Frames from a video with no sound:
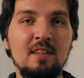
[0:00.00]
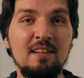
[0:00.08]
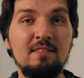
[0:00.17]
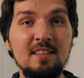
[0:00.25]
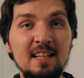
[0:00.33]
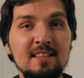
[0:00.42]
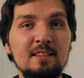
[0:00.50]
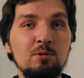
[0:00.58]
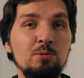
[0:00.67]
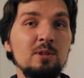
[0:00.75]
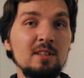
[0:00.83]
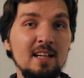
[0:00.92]
The
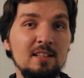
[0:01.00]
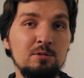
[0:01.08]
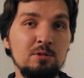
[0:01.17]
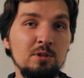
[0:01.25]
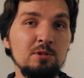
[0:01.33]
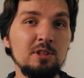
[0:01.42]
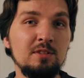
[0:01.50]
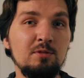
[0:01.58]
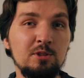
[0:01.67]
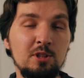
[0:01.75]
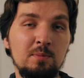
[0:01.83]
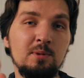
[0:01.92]
vignetting will get reduced if
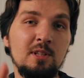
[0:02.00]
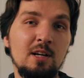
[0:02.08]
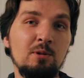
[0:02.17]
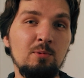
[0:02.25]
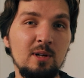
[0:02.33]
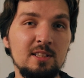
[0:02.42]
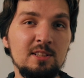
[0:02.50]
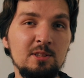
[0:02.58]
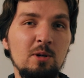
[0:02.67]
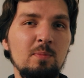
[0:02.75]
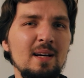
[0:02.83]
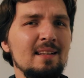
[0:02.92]
you stop it down one stop,